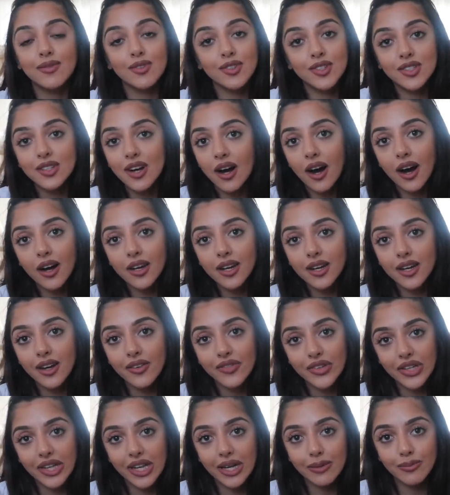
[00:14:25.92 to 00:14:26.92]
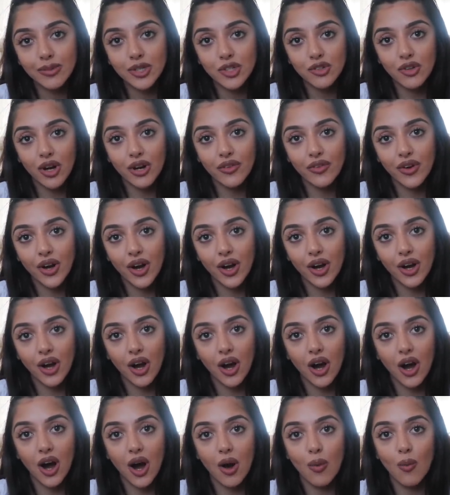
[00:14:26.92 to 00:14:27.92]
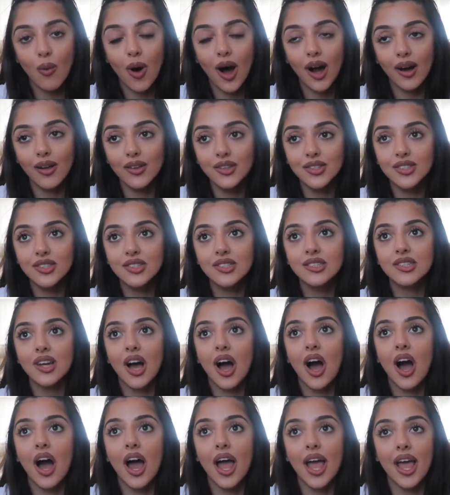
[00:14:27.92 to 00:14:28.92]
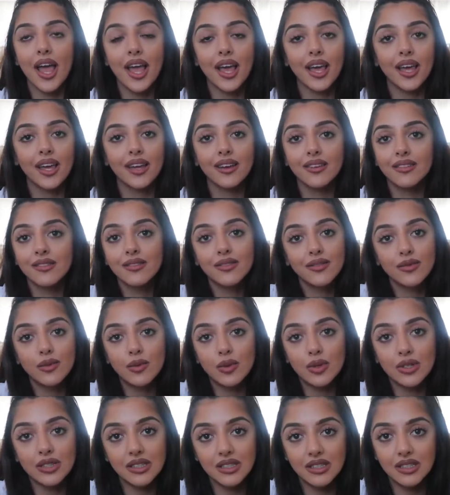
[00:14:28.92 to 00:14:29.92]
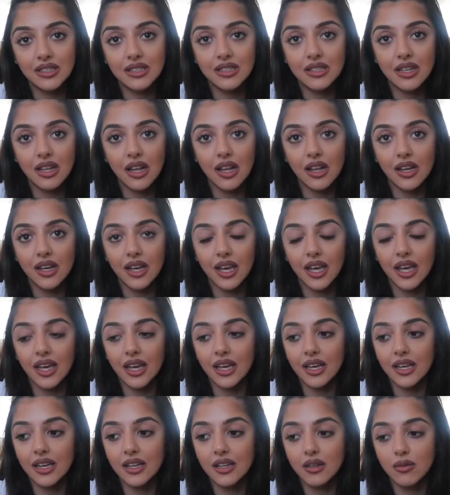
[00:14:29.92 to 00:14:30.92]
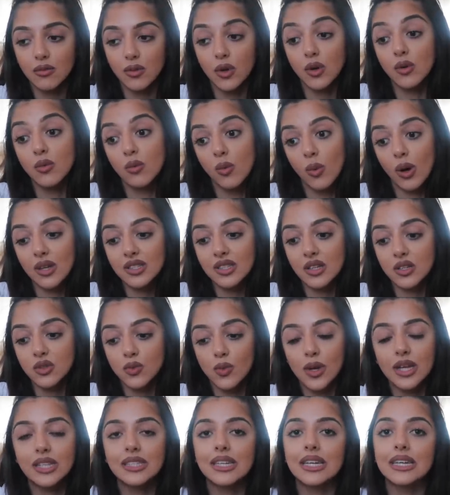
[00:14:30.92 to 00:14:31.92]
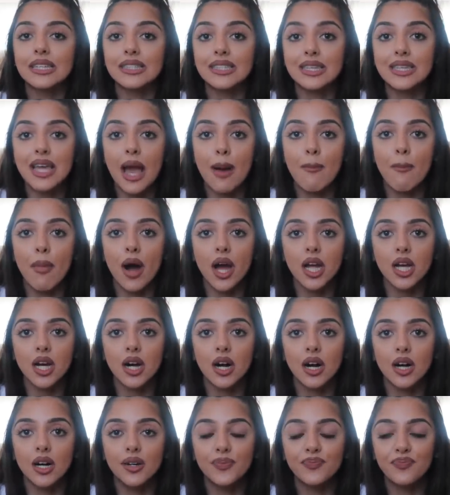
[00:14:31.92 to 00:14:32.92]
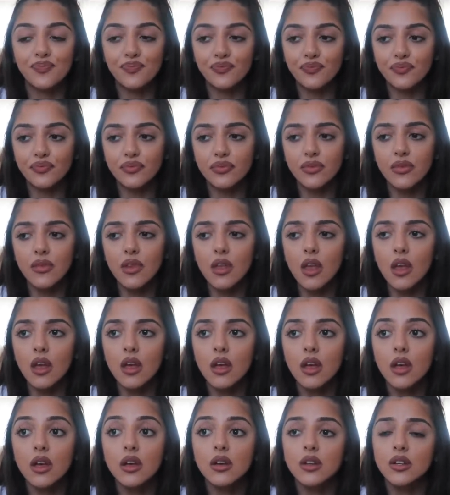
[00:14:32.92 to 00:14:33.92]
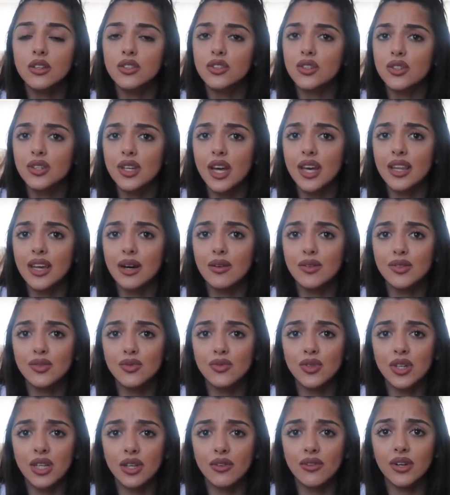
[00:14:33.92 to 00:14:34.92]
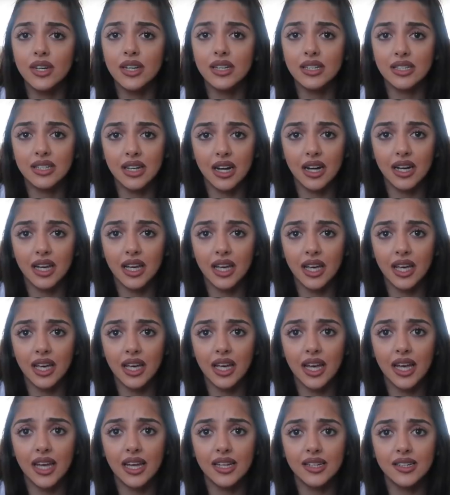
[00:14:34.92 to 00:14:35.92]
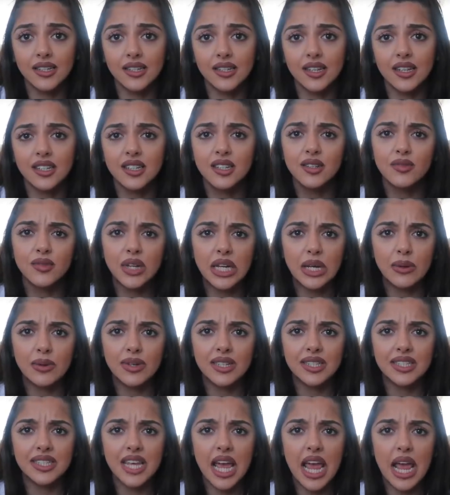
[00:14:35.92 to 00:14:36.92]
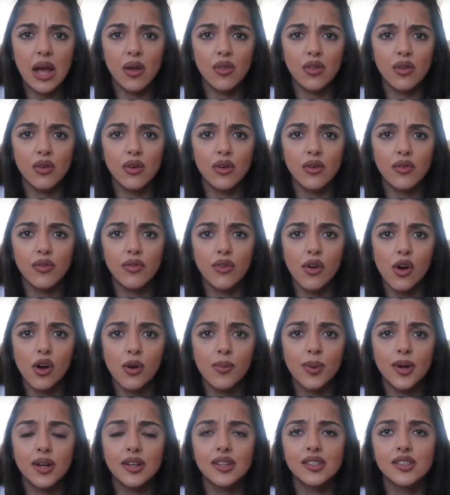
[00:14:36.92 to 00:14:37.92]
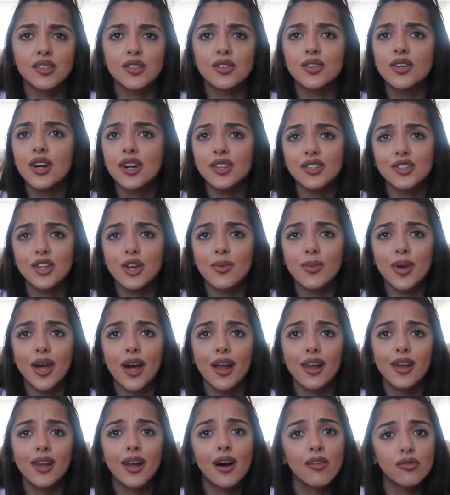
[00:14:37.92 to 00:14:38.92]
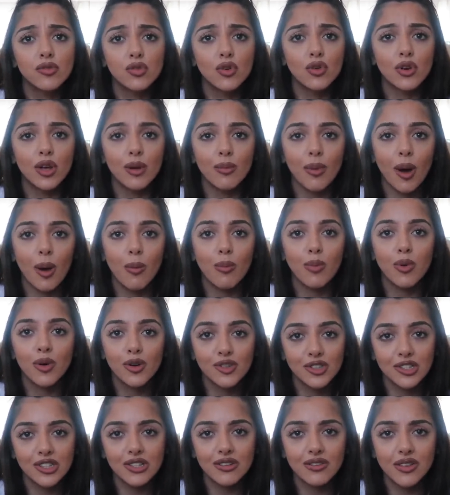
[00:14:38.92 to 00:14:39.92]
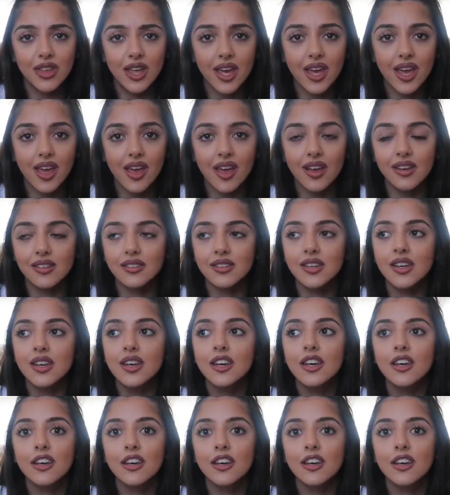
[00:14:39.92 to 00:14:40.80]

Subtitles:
was kind enough to let me drive her car whilst I was looking, well, whilst I was waiting to get my car. So yeah, that was really, really sucky, and I didn't really want to say it on the vlog because you guys know me, I love talking about positive things,